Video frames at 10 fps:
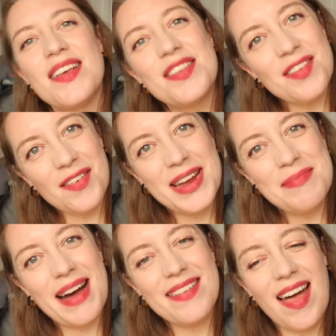Sorry
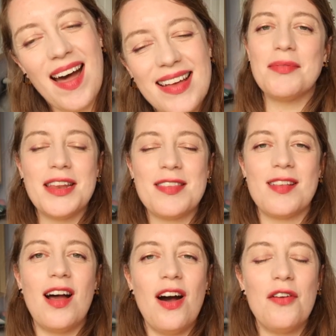about that. I'm going to
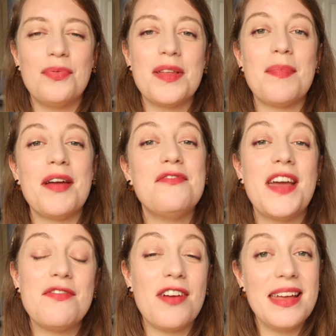start off with my
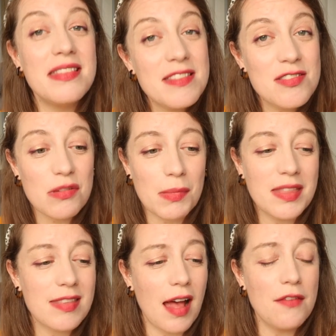favourite instruments.